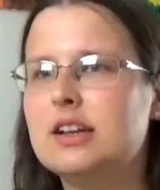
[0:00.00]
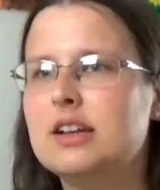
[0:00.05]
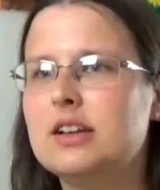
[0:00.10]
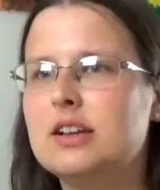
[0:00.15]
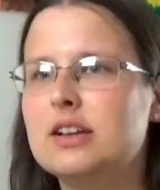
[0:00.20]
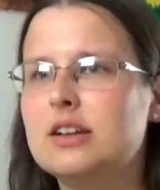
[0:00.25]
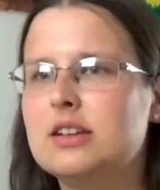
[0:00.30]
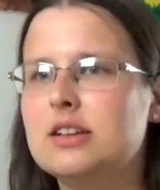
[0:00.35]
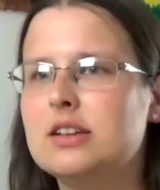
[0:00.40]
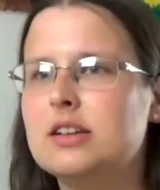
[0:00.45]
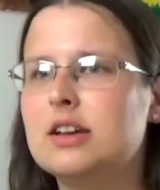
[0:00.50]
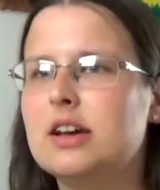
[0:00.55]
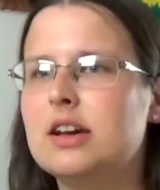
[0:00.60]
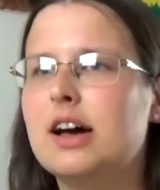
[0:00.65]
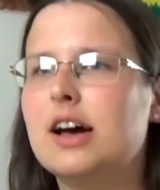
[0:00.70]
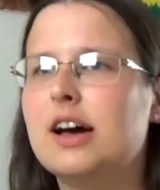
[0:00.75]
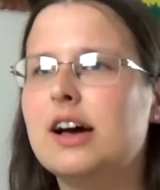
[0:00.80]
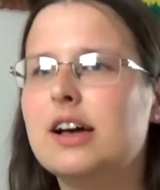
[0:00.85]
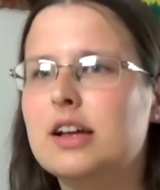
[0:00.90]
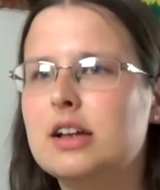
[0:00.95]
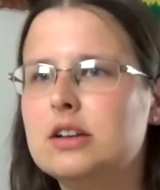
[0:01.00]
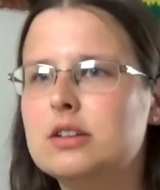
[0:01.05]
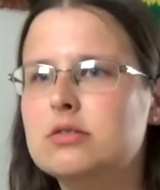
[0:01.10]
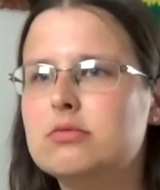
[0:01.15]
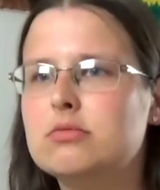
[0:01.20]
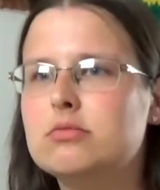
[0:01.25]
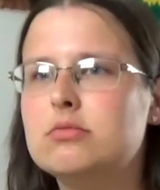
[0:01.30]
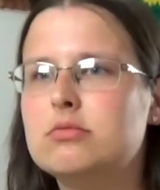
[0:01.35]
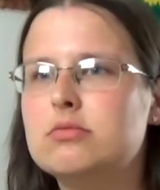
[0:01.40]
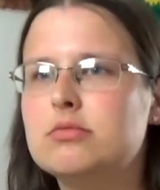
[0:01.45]
do any other parades?
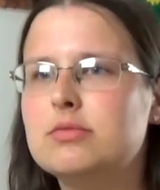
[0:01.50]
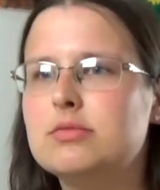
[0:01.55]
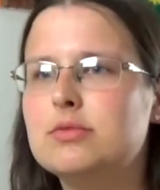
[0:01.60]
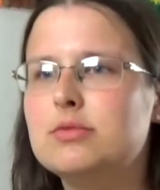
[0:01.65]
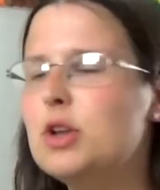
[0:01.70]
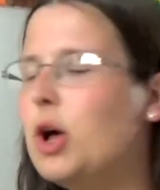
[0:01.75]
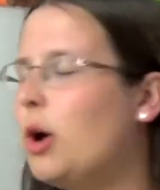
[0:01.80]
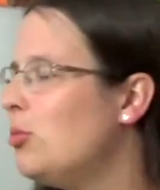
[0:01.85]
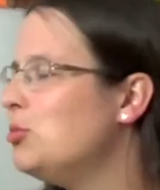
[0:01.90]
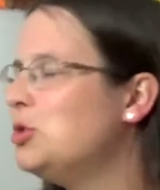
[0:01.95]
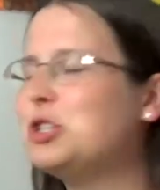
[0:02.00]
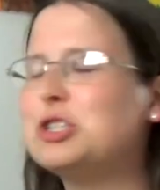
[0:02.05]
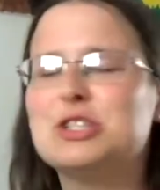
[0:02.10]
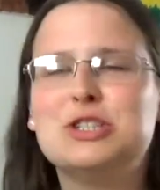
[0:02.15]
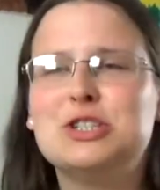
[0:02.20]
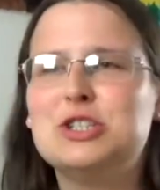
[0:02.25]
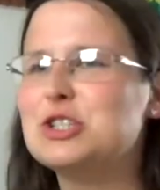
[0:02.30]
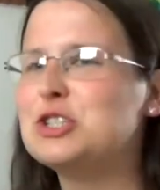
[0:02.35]
Uh, nope, uh, just okay.